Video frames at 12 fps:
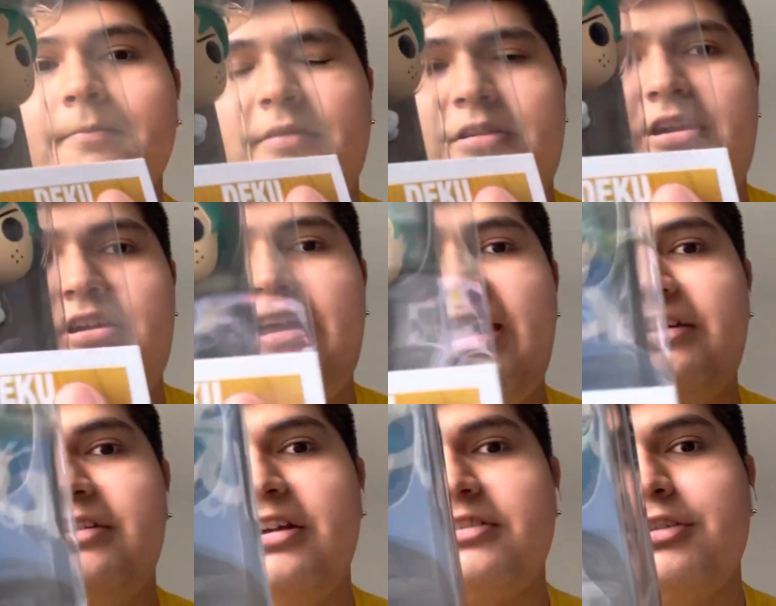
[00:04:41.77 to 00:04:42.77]
And I had
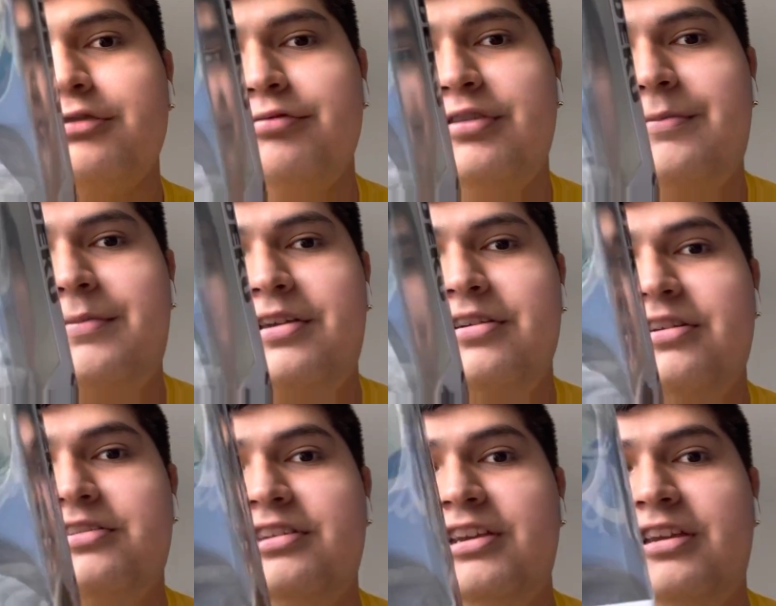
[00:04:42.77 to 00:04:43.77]
to get this one
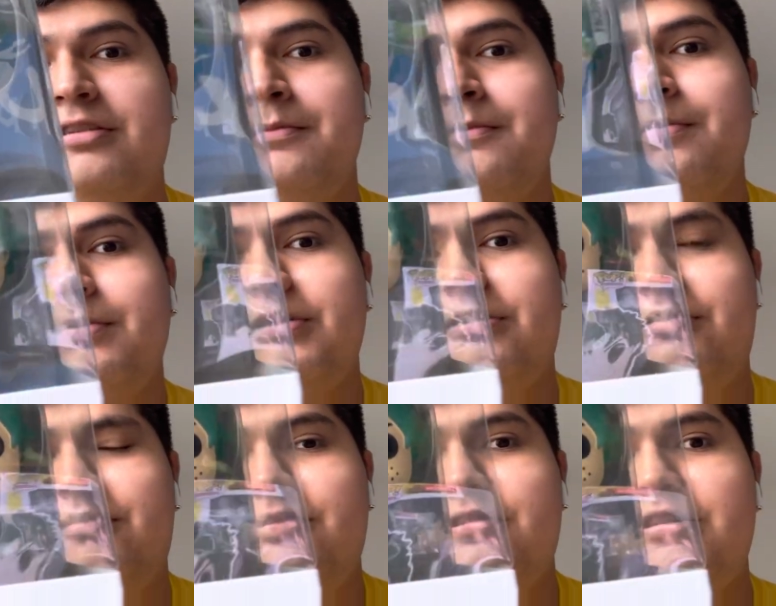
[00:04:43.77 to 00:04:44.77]
because like
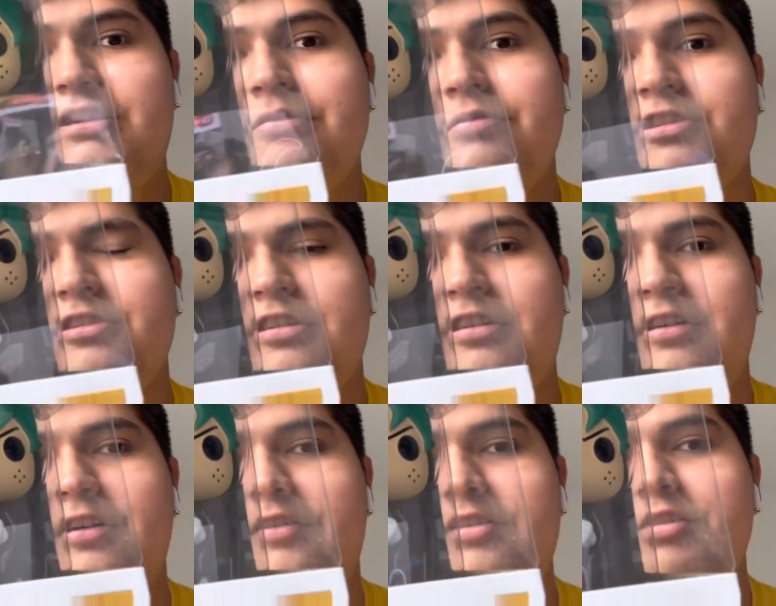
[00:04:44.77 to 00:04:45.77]
he was
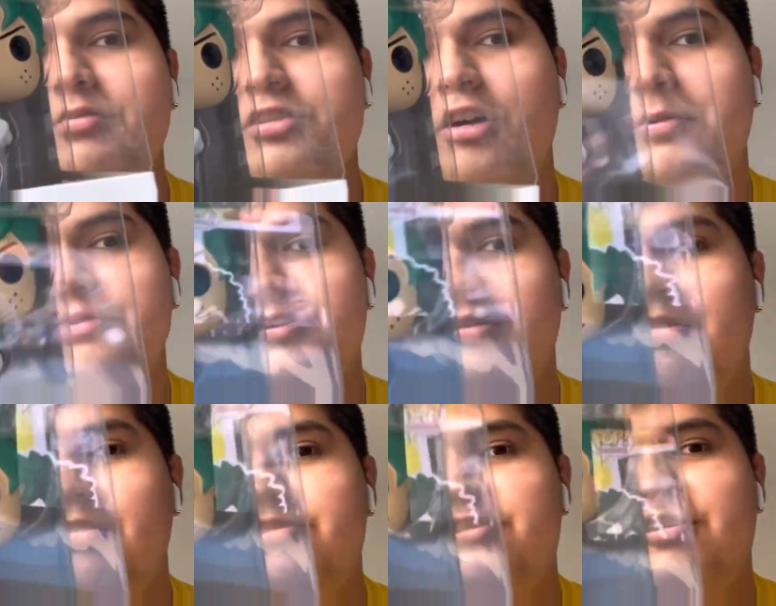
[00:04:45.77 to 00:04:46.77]
he was almost in
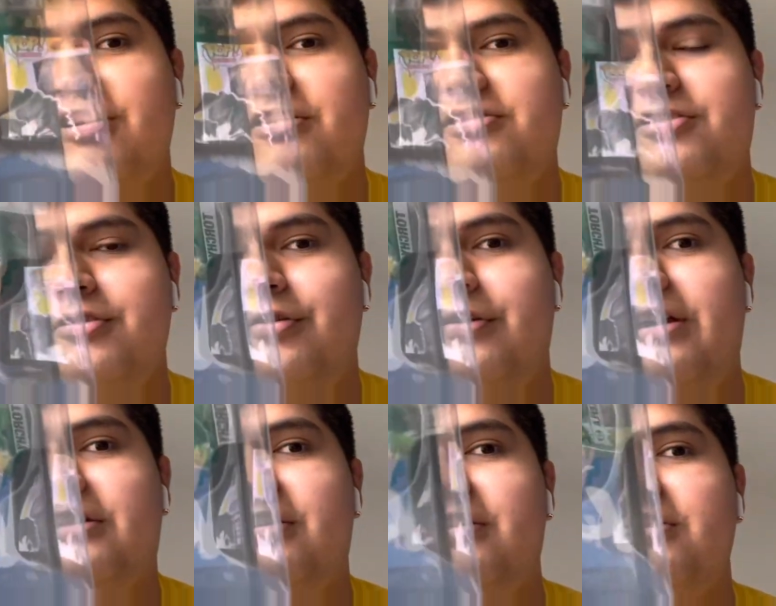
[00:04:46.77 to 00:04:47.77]
low stock, so I
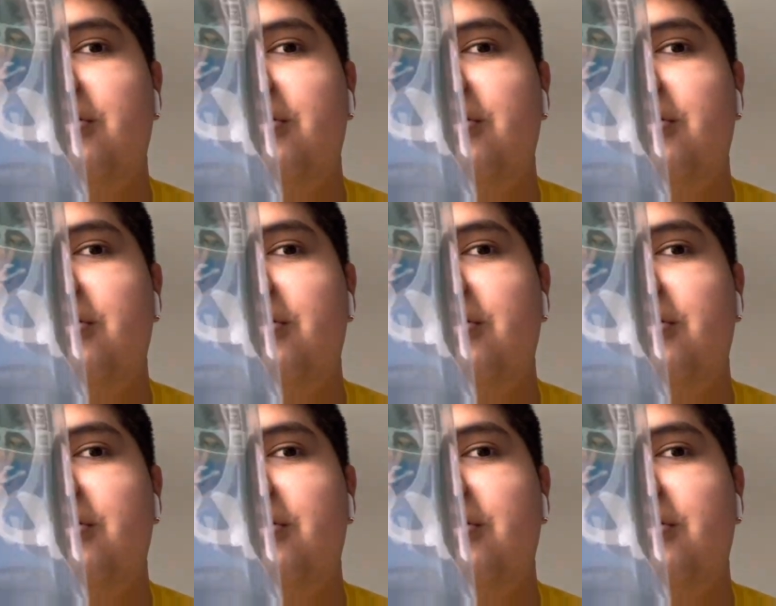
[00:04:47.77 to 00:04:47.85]
had to get